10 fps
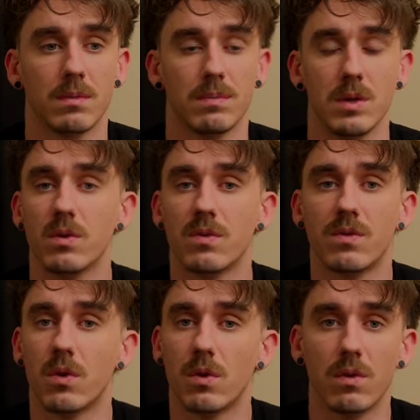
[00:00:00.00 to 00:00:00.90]

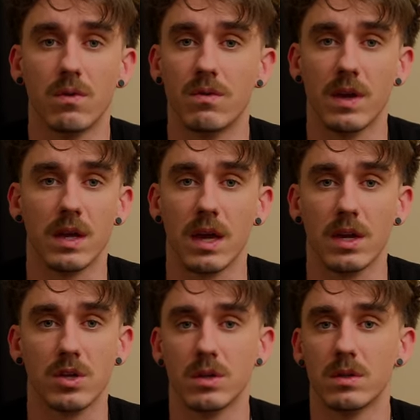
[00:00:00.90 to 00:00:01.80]
beautiful
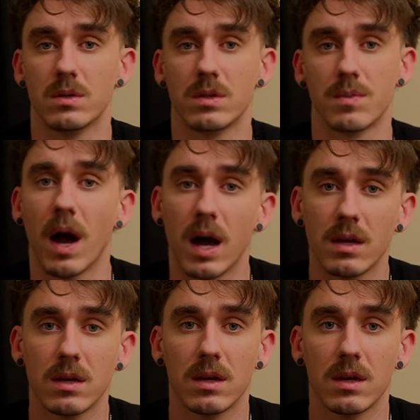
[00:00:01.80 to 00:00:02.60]
vacation spot